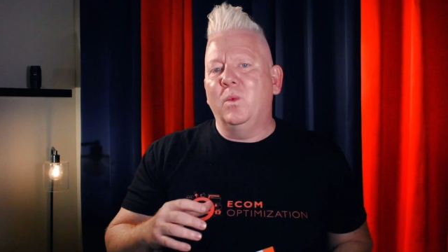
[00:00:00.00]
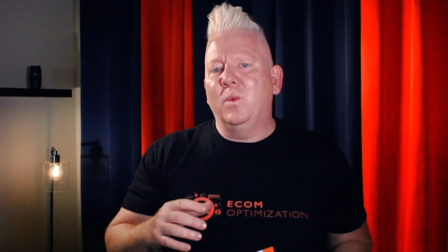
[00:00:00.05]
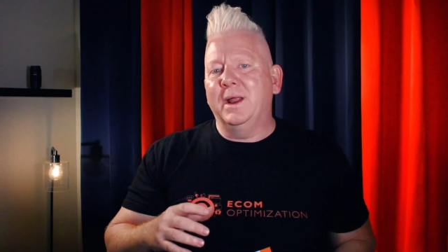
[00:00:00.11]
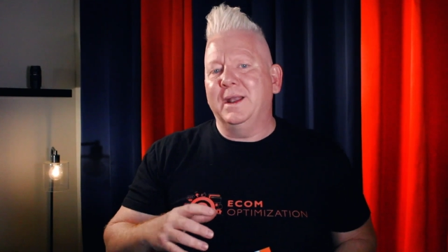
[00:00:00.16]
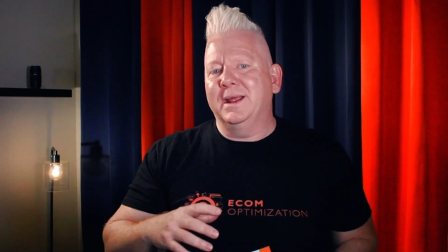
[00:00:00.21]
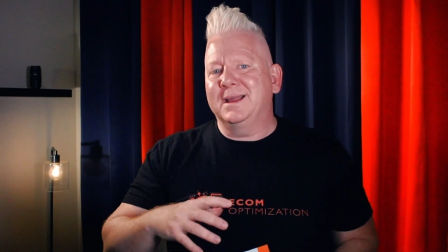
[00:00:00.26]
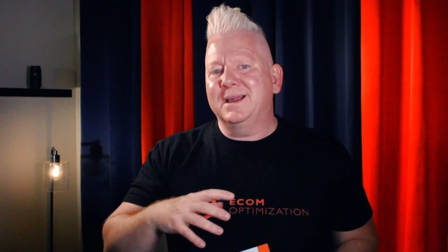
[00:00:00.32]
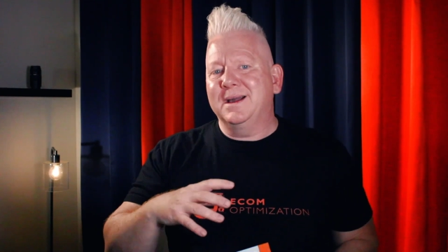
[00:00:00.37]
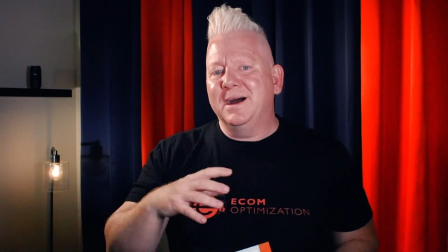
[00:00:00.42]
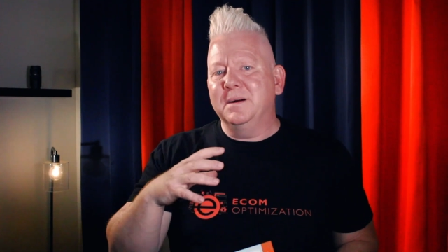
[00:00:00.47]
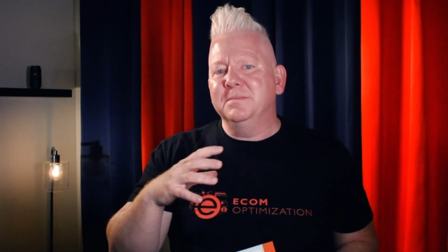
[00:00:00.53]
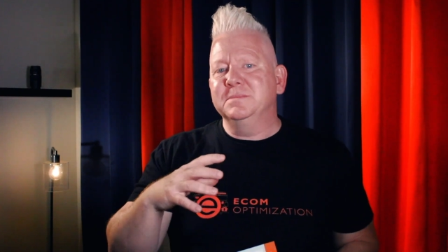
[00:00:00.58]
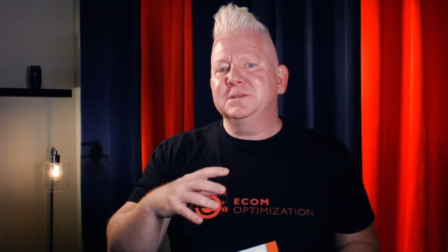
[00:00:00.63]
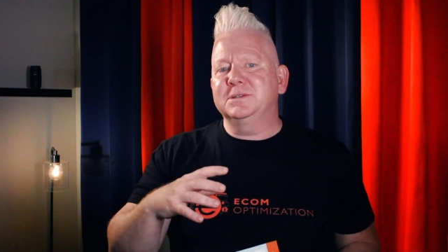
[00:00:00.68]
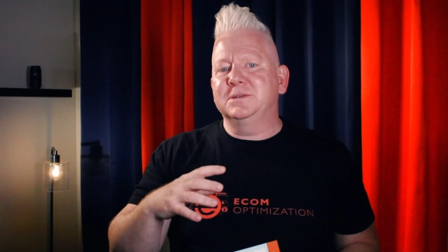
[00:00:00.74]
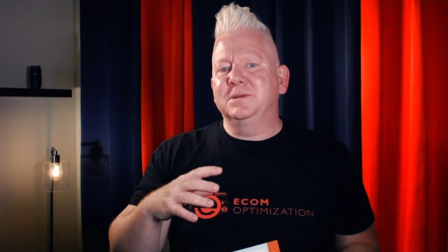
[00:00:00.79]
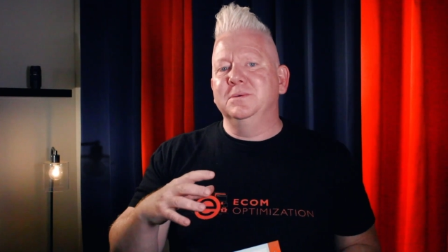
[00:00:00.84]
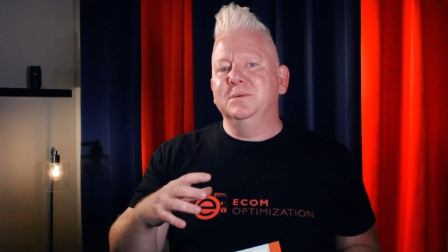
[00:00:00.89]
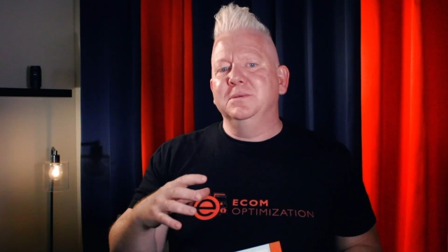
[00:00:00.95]
when it
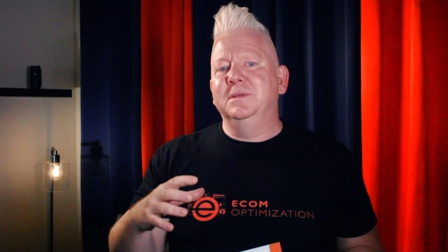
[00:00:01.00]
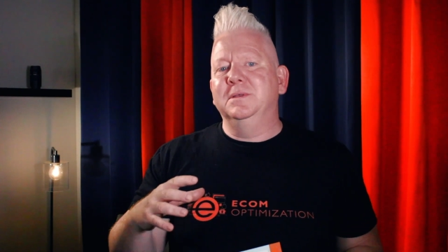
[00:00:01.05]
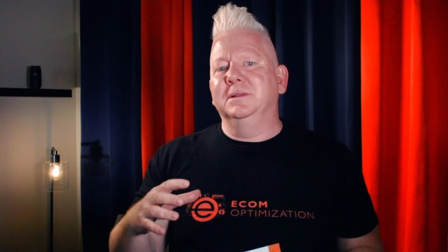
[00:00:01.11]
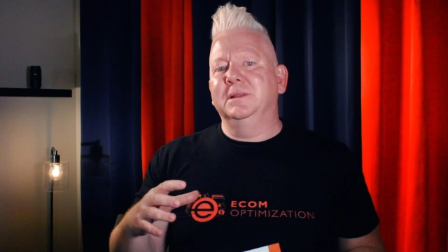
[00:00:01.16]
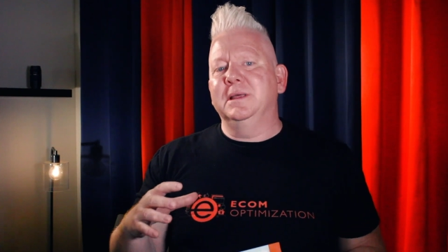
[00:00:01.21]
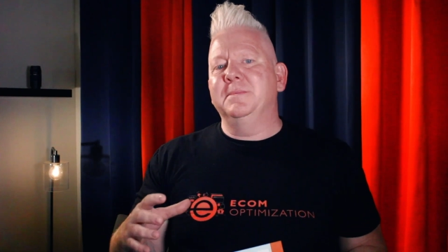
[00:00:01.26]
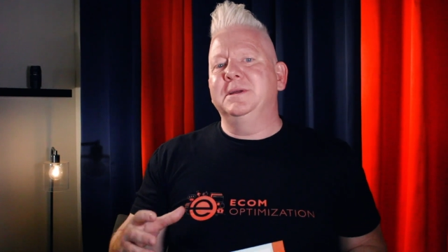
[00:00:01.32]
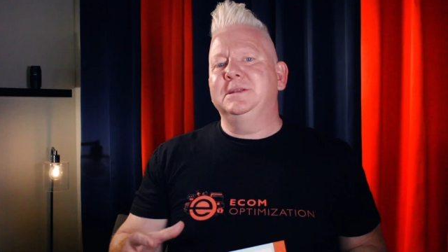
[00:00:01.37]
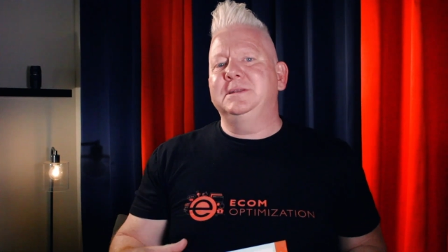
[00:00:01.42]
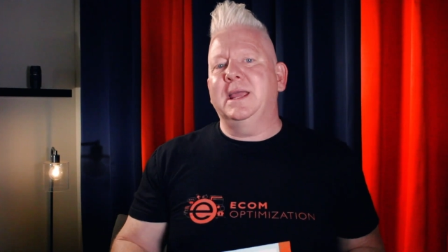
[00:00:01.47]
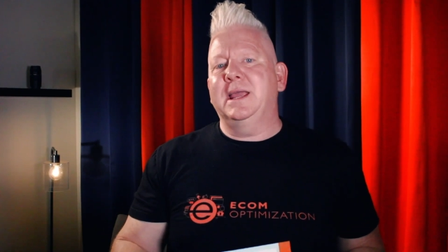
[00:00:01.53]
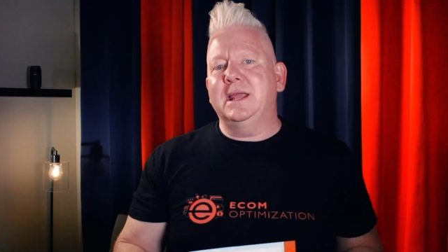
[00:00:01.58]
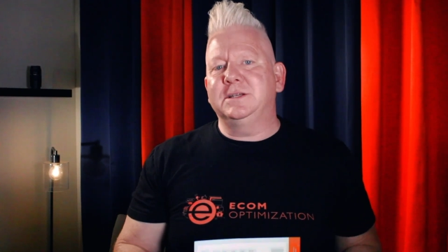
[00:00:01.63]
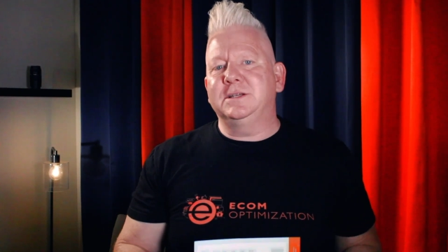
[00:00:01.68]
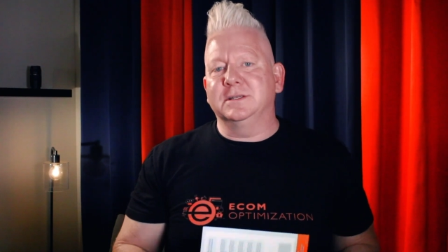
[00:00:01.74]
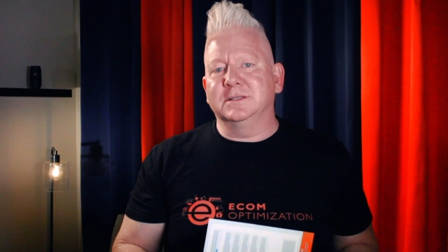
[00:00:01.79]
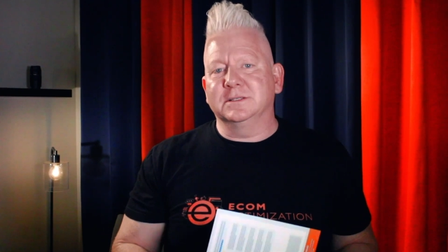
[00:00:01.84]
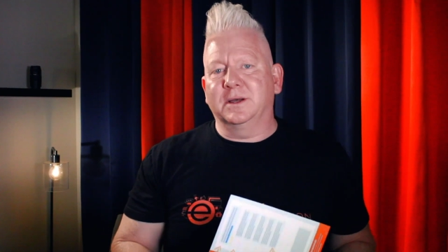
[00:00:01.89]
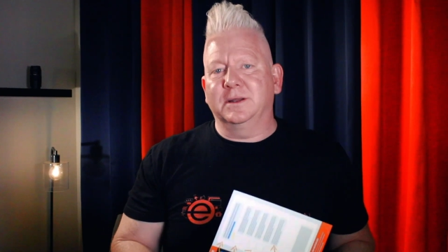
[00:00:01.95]
comes to the
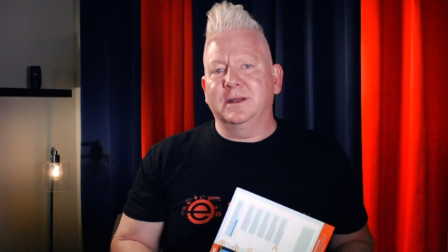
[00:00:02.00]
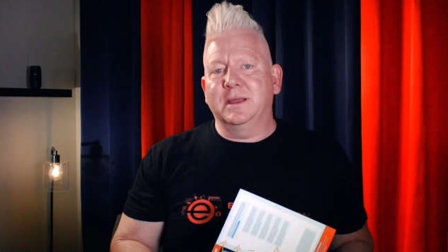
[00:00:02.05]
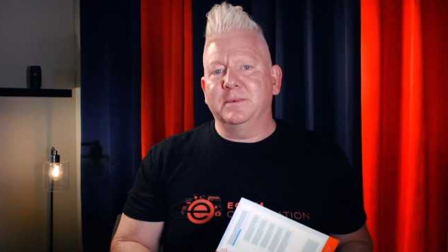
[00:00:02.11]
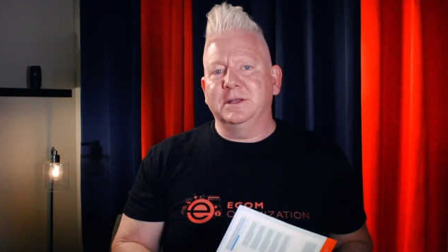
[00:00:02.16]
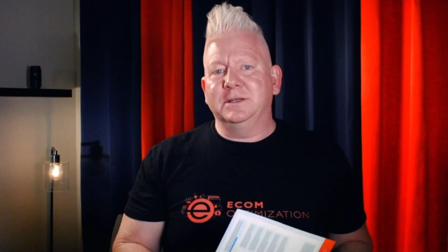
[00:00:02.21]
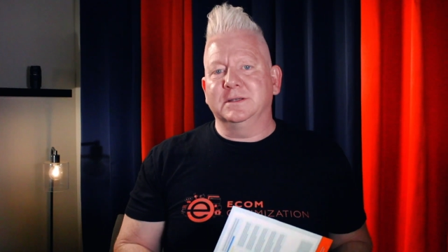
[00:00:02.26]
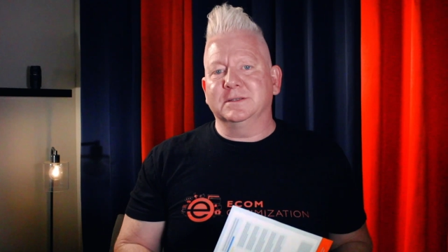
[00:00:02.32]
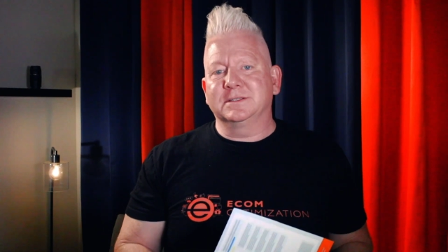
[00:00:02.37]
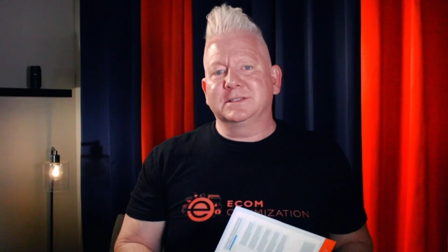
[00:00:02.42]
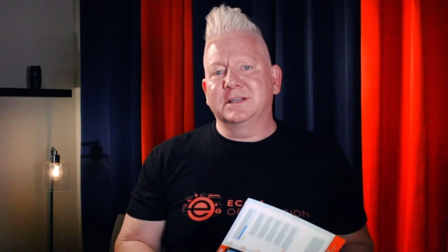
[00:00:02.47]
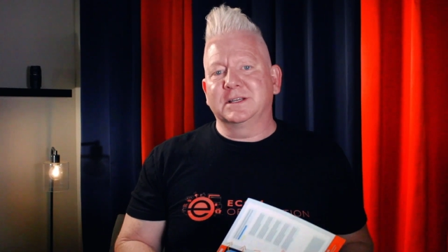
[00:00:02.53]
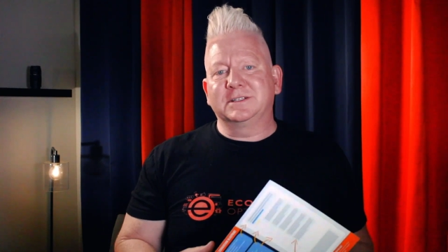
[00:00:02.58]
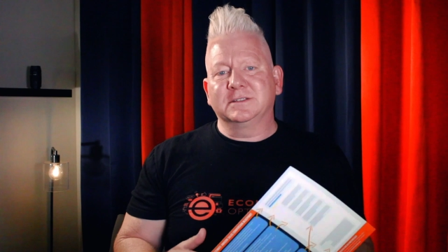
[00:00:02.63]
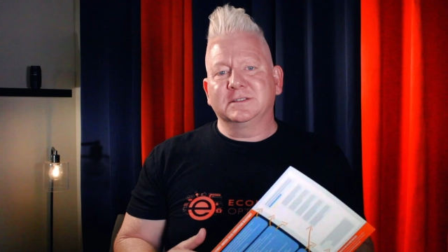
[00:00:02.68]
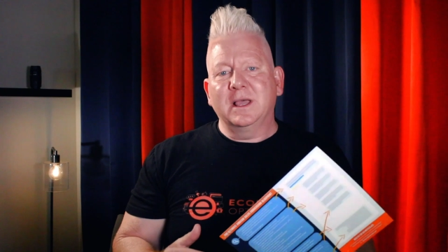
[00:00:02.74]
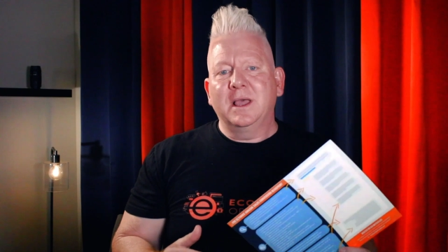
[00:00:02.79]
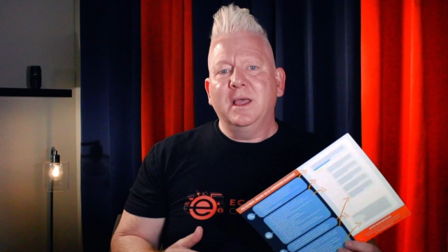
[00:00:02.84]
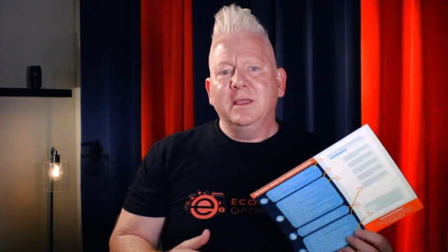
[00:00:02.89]
limitations on images, such as,